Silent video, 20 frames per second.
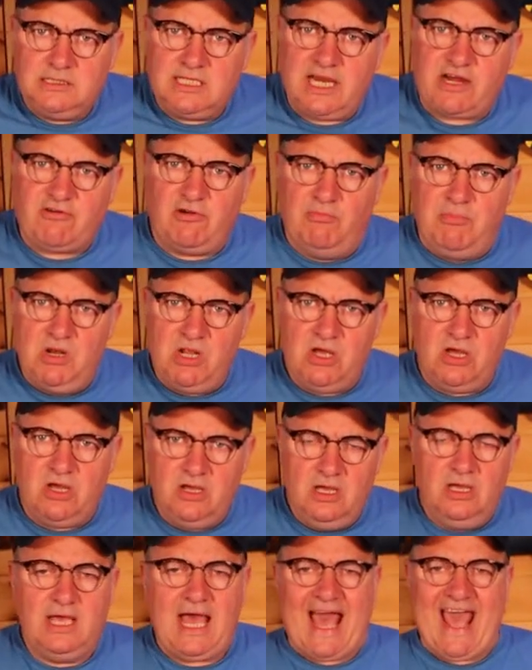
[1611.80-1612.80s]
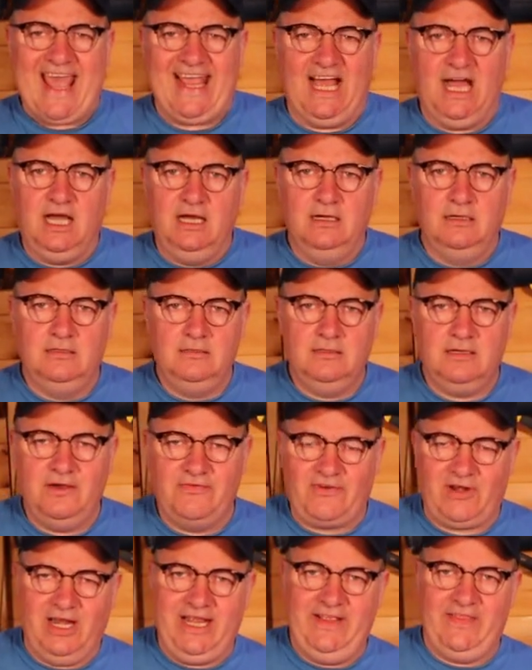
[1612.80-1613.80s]
Sacre bleu. Hangar.
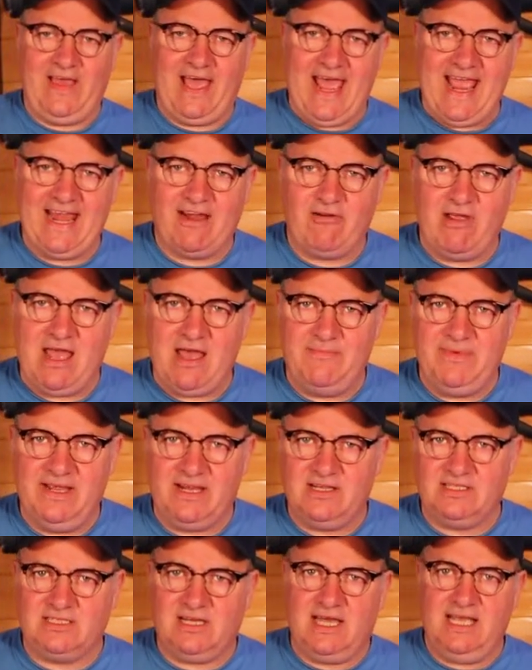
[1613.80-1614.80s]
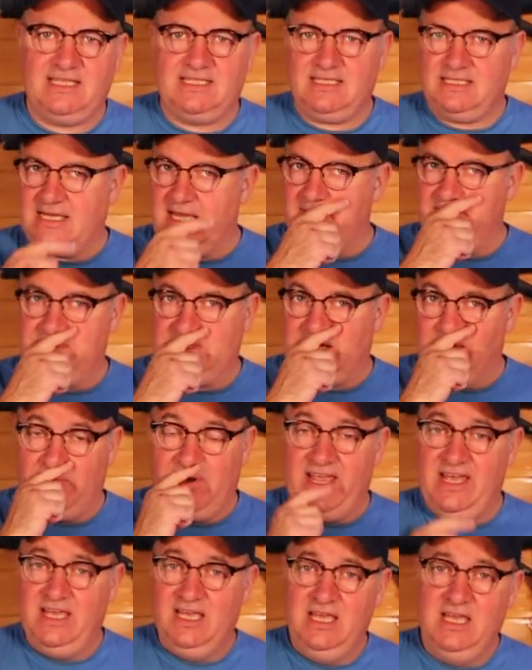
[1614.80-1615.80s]
I've cleaned the hangar out a bit because I had to have
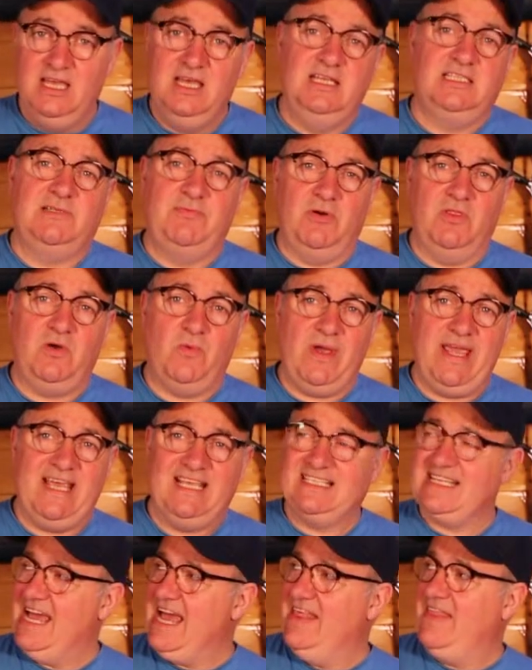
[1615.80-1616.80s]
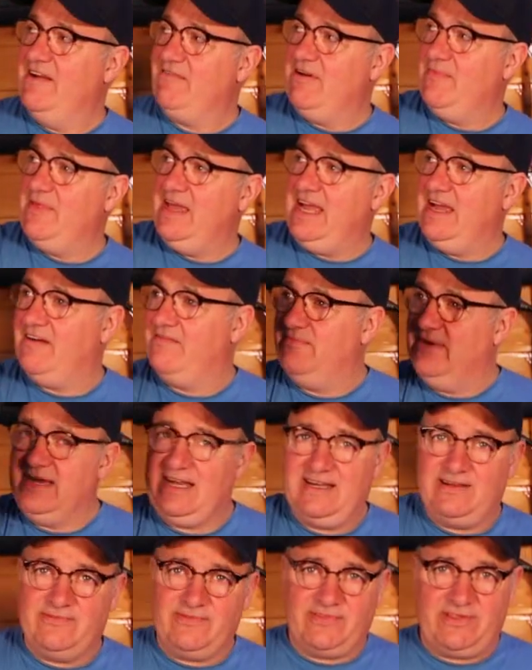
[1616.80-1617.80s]
somewhere to put the wings and they're up there. I've
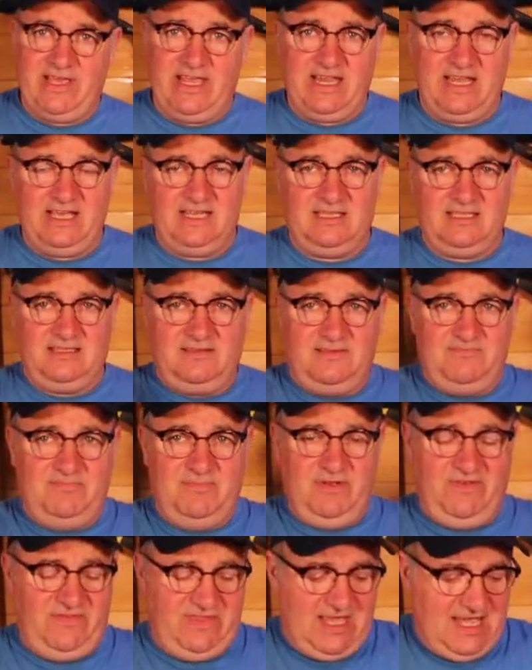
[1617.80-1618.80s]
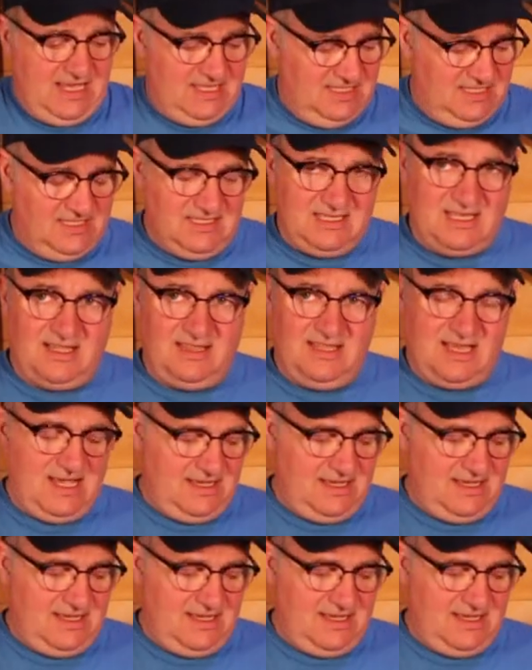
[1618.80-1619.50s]
made a little thing and moved that and done